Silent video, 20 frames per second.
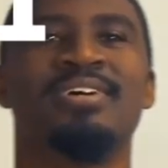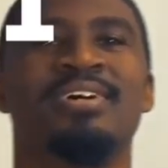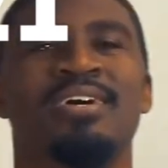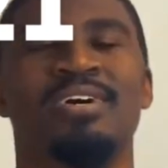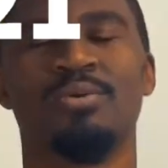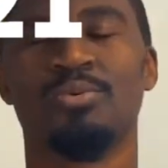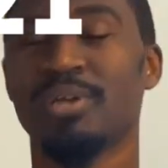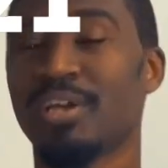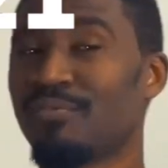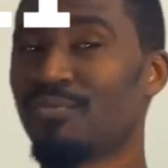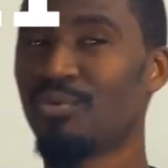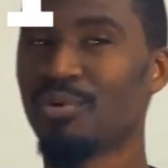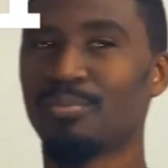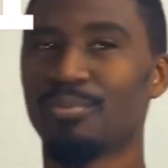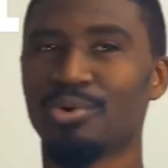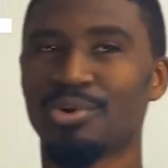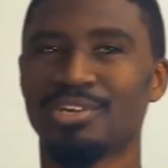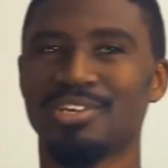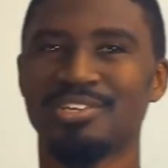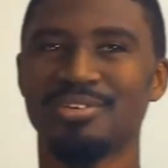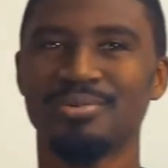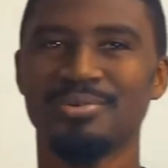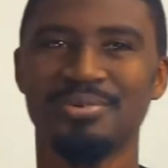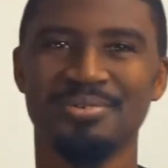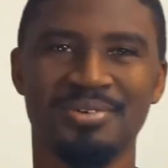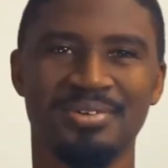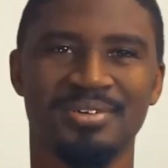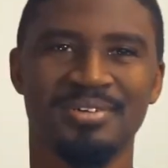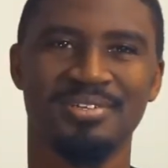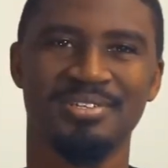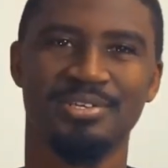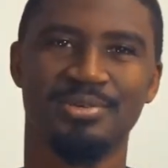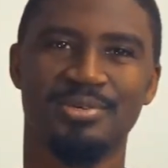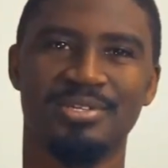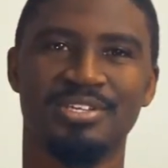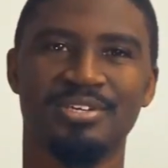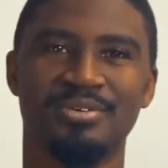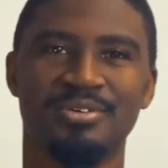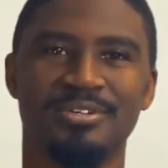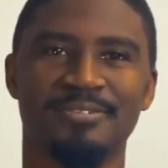We have one more to do. You can
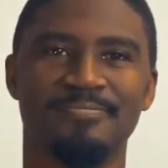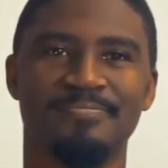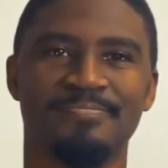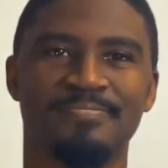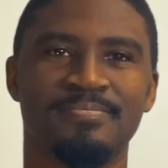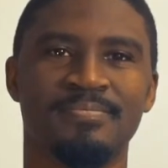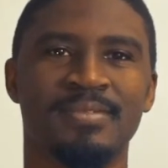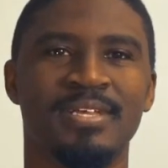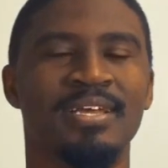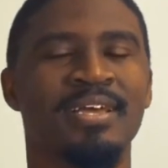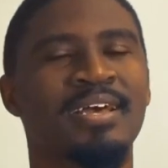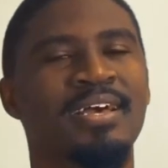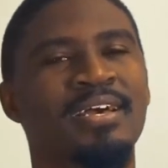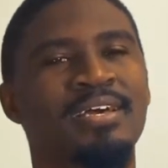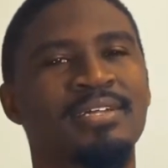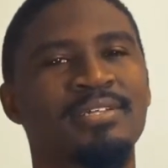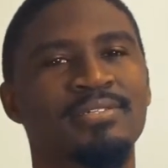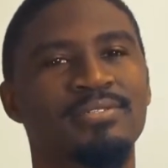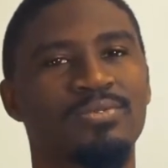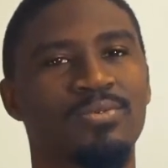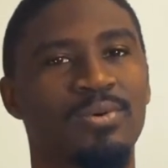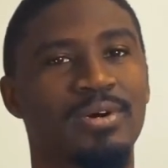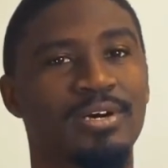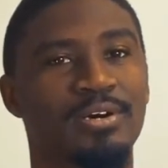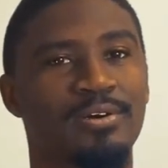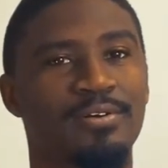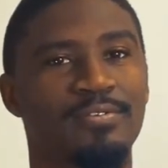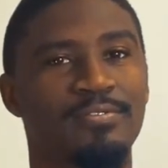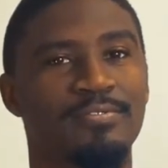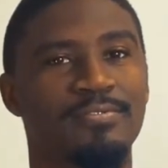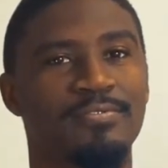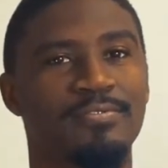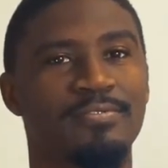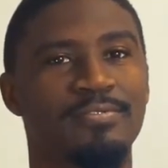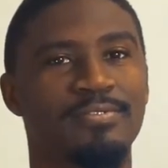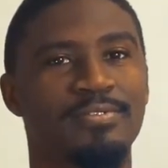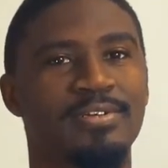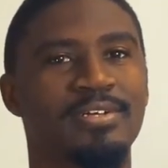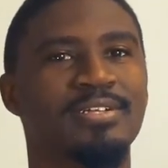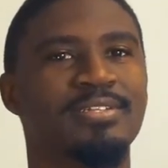do it. 12
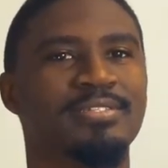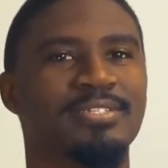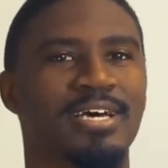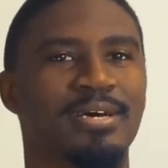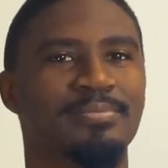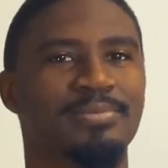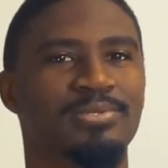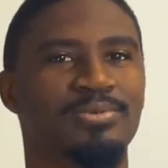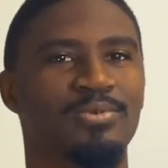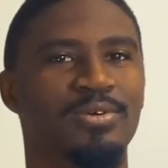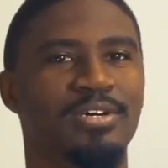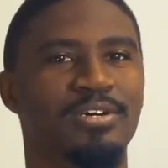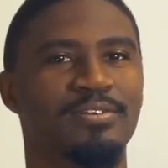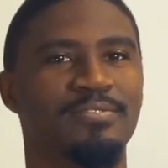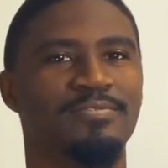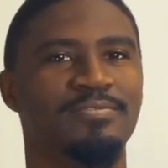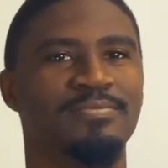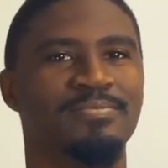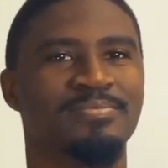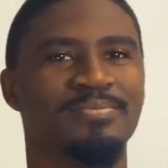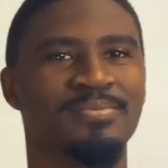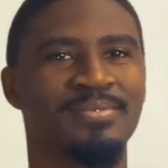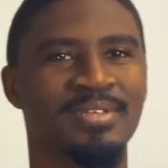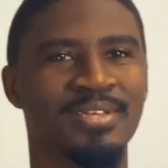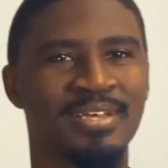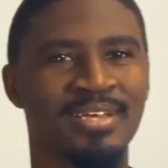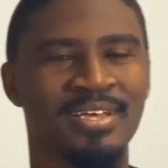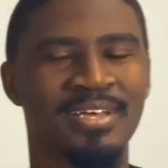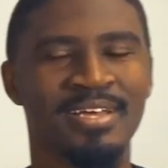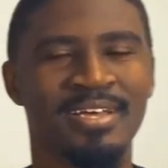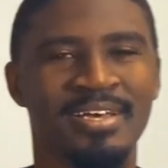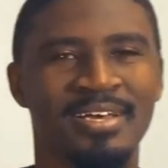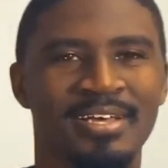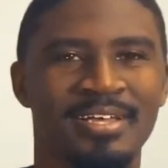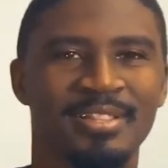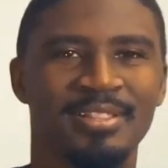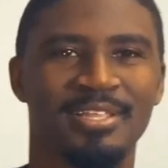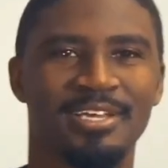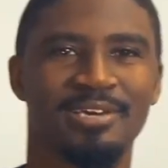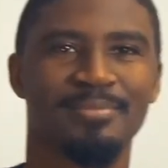times 12.
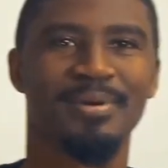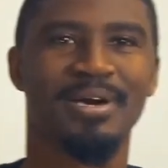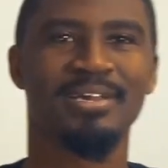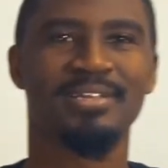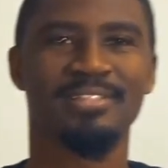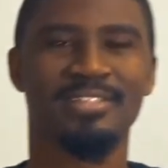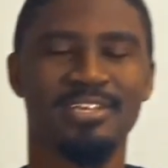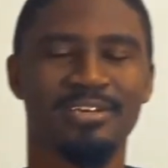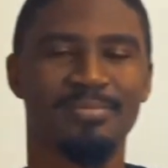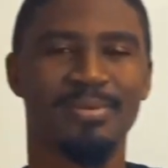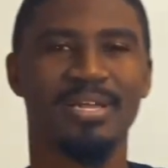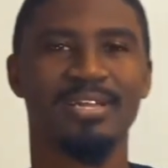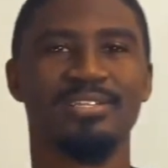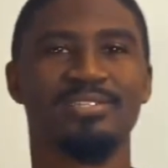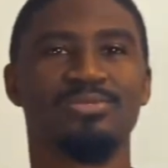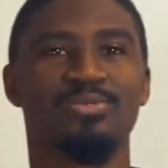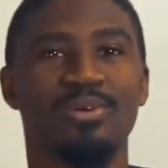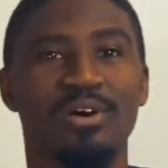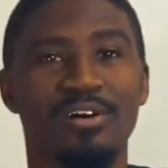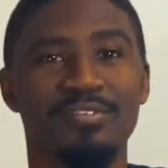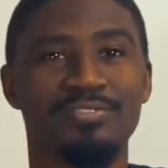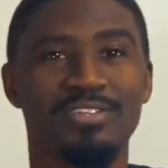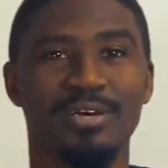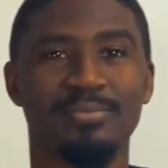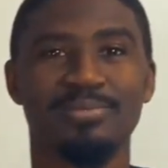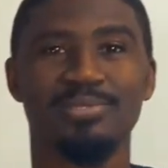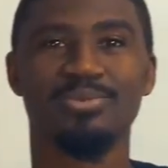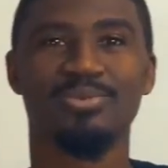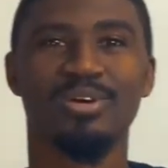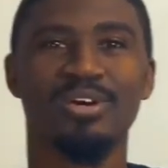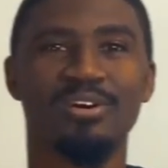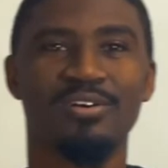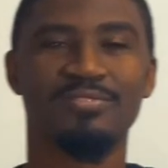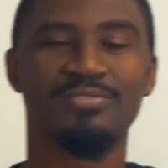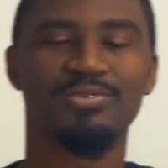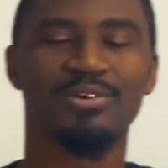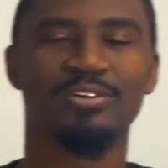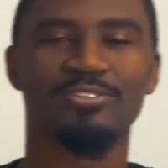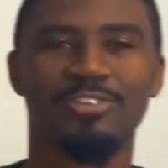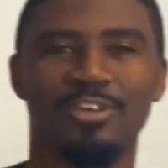Think about it, think about it. 12 times 12,
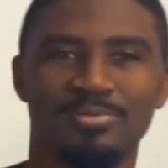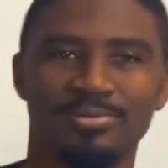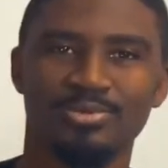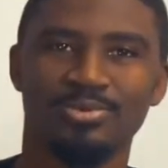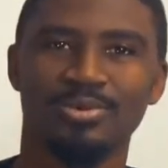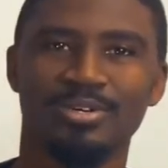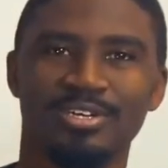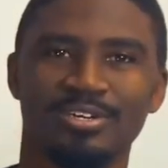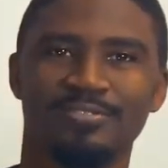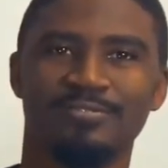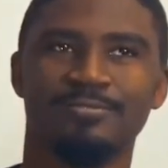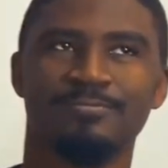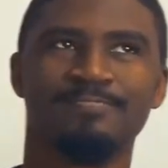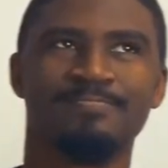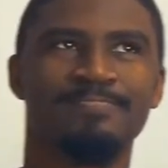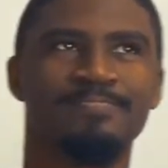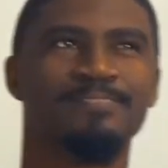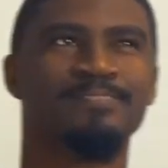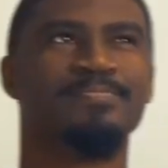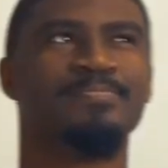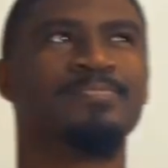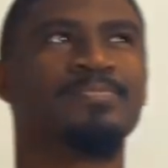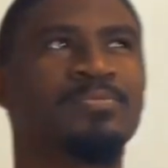12 times 12.